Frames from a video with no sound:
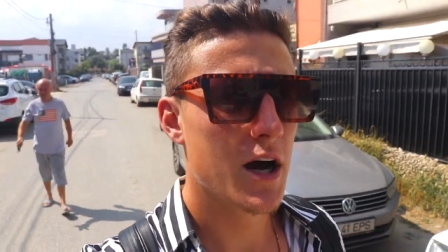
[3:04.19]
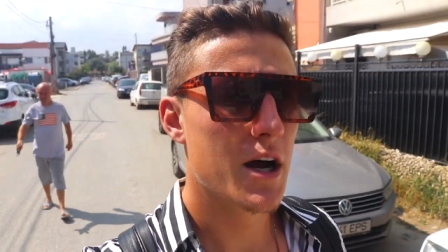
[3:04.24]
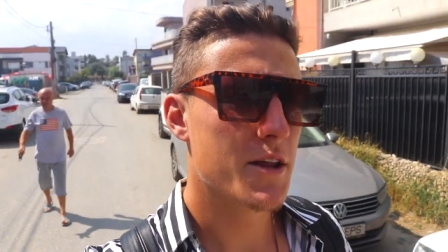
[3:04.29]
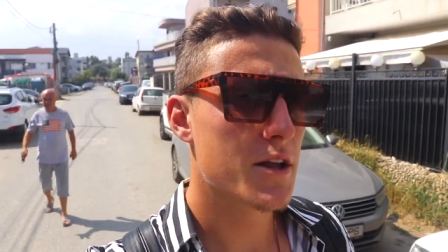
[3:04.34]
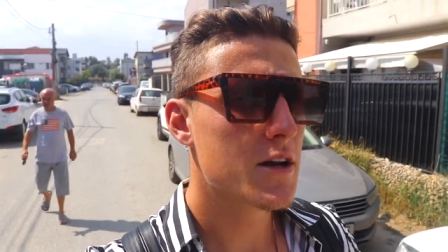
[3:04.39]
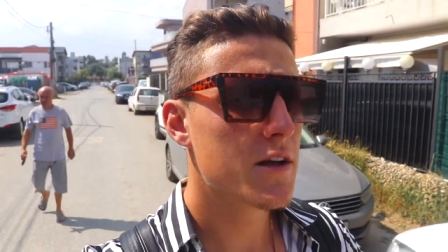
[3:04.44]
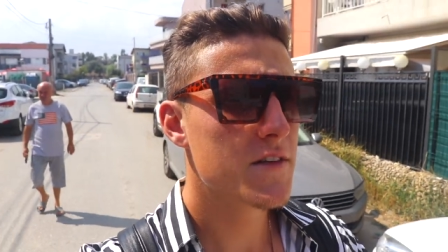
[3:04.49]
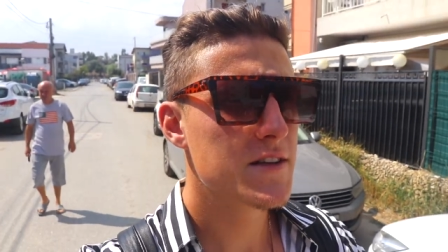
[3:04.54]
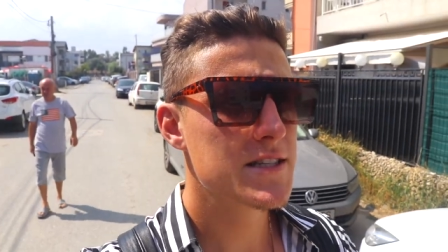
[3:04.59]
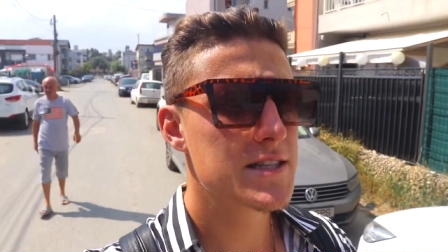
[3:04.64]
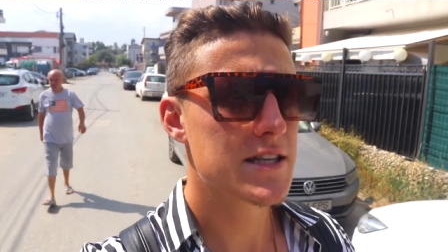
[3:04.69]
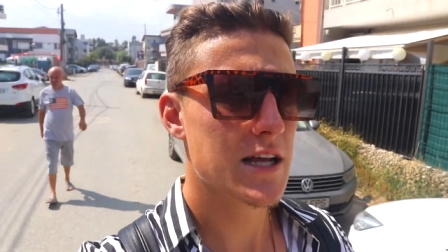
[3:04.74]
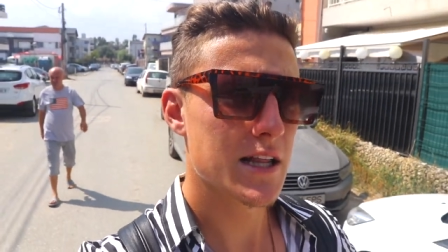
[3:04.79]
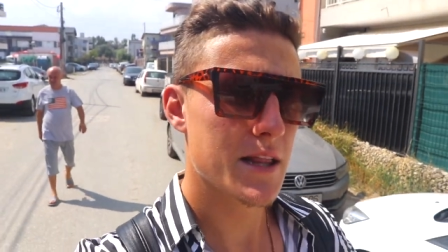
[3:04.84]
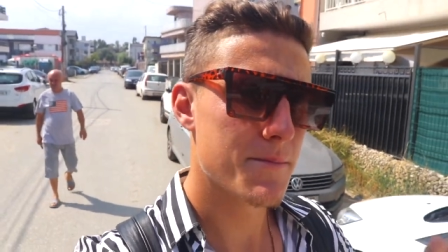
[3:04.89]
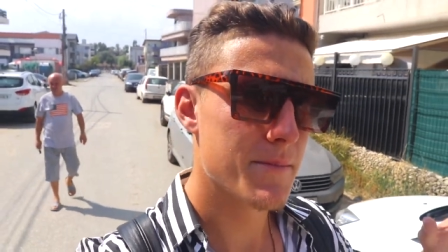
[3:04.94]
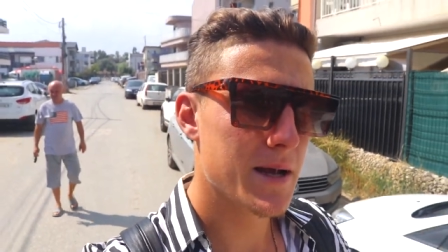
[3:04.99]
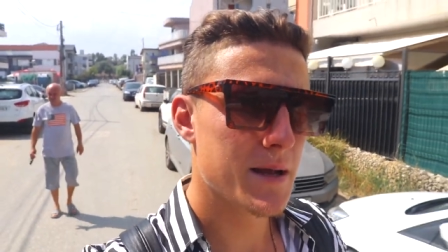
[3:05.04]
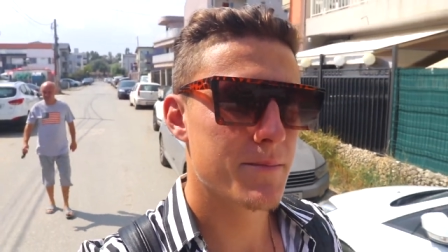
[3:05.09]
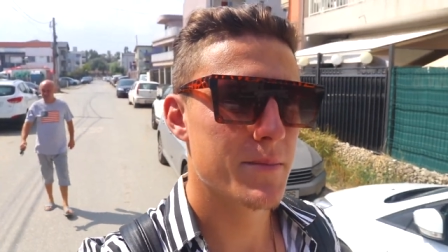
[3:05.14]
I don't know if this is like
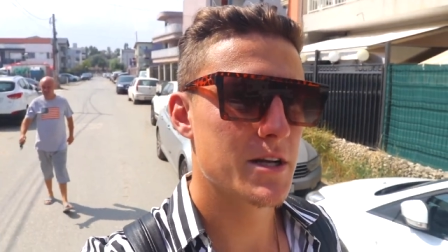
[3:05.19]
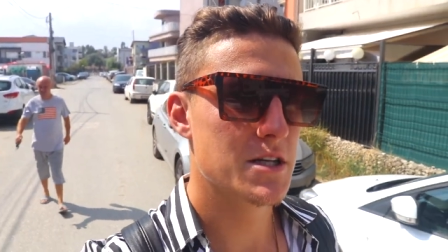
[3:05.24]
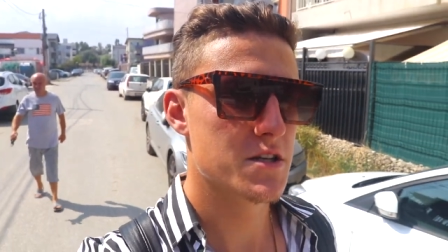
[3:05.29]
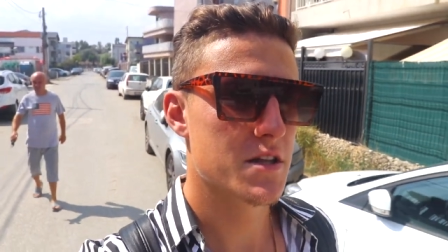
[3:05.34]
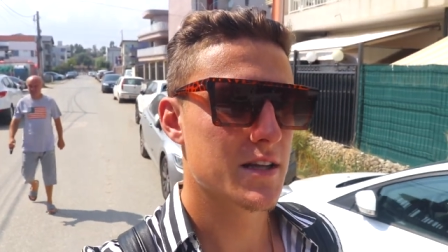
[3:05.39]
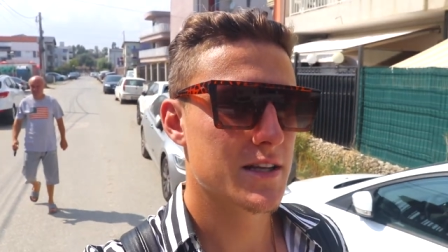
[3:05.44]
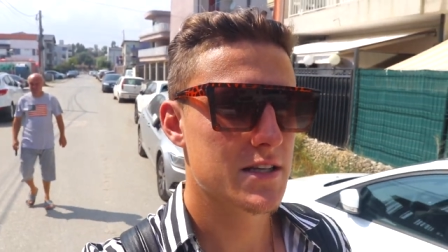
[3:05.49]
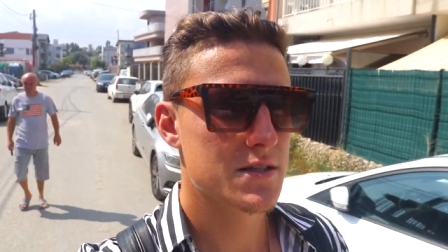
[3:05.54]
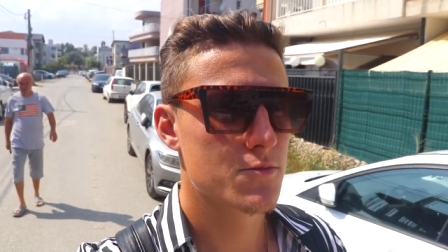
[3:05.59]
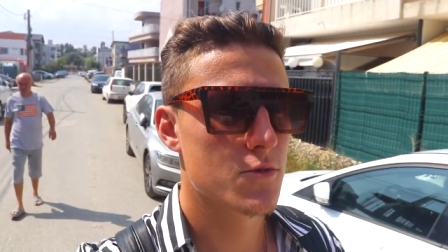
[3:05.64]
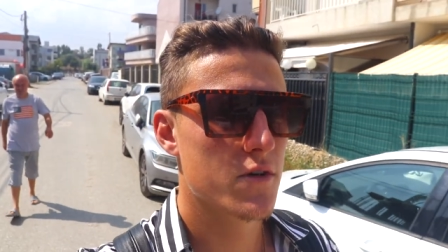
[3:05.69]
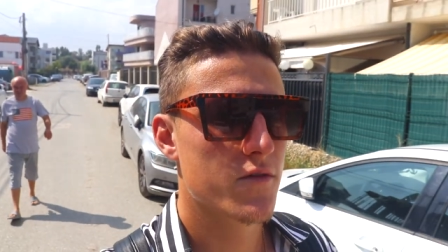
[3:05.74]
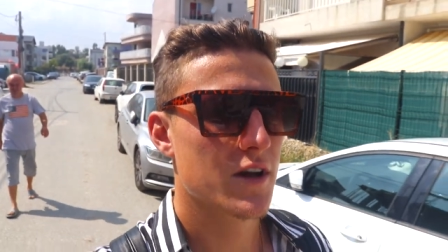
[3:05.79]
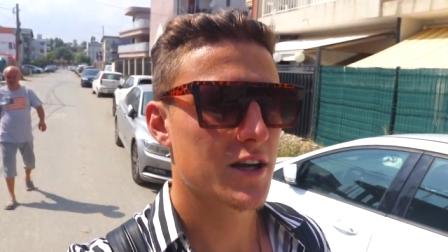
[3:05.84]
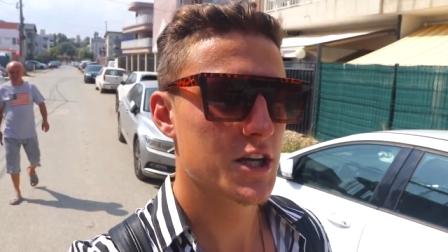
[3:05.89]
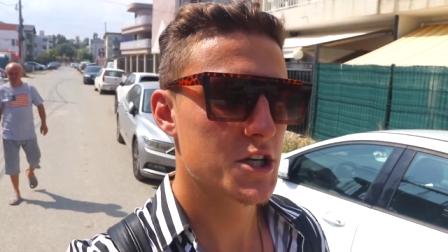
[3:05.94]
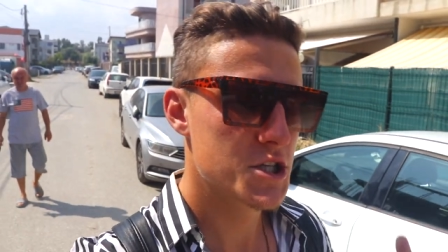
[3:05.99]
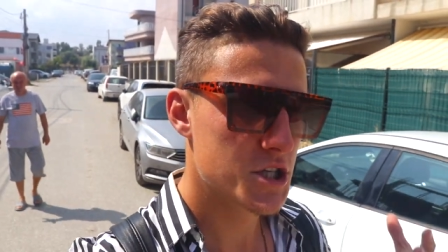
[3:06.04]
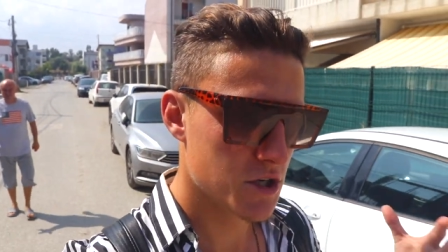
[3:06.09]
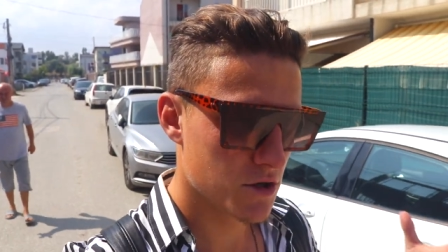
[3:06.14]
the main beach, I think it's more of
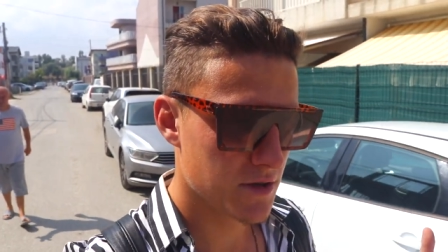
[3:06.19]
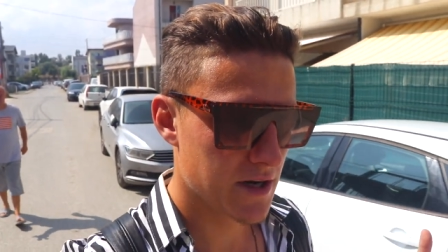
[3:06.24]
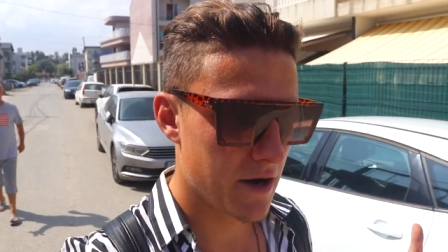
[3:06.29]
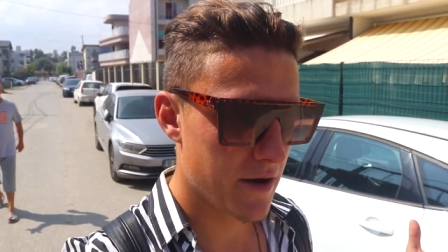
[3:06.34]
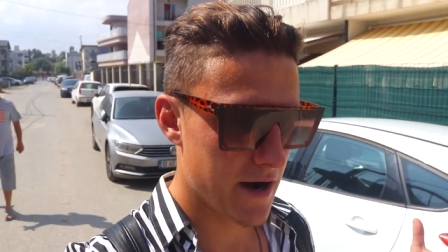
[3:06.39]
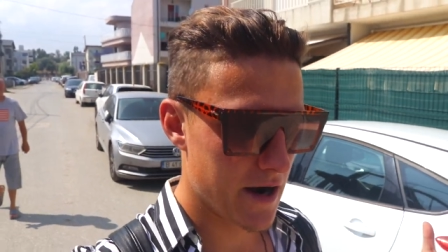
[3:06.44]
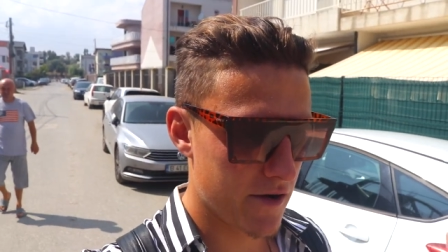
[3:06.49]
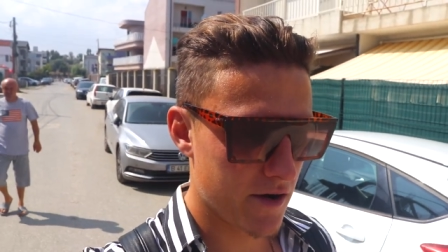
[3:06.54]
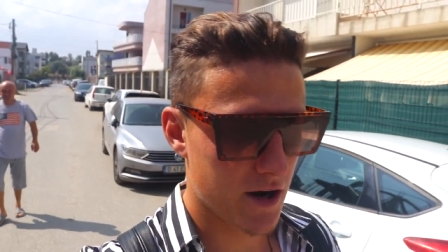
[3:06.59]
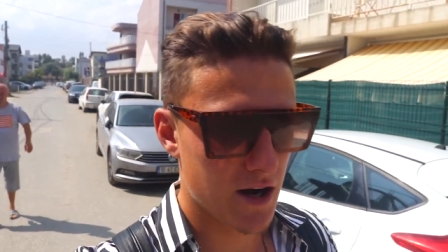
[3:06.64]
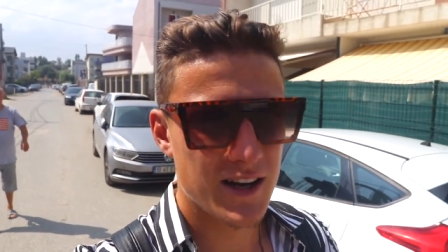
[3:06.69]
like a chilled out area.